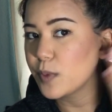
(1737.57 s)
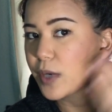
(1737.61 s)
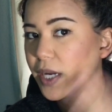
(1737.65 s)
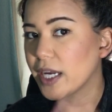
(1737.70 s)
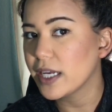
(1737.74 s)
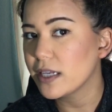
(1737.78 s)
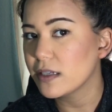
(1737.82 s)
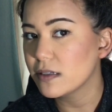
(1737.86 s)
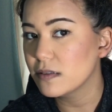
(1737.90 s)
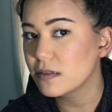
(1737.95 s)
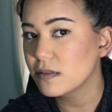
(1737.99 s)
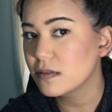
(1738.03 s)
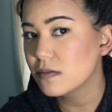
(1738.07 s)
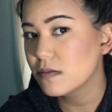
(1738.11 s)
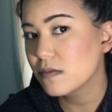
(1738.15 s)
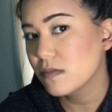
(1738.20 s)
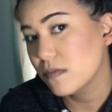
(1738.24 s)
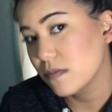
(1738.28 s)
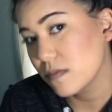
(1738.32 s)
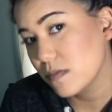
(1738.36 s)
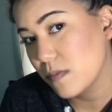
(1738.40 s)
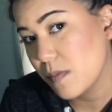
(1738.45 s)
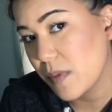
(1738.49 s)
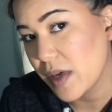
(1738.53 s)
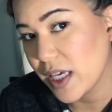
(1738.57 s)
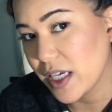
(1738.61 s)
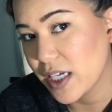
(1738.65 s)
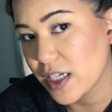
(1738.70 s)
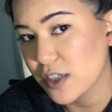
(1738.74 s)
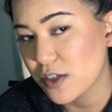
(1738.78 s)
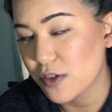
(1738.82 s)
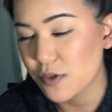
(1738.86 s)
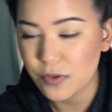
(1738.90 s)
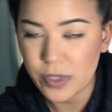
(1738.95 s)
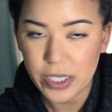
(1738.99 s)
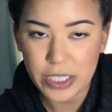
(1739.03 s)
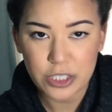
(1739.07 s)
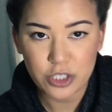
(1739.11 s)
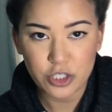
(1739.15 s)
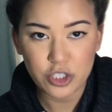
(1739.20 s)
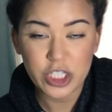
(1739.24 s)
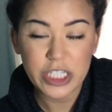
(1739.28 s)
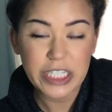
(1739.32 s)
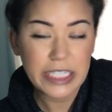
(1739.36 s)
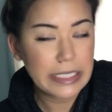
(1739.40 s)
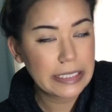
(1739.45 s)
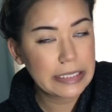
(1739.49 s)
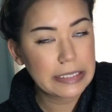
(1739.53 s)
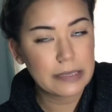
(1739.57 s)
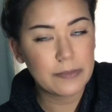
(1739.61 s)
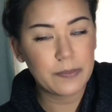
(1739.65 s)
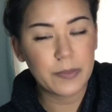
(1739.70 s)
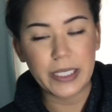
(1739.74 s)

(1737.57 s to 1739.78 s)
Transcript: bright pinkish red cheeks.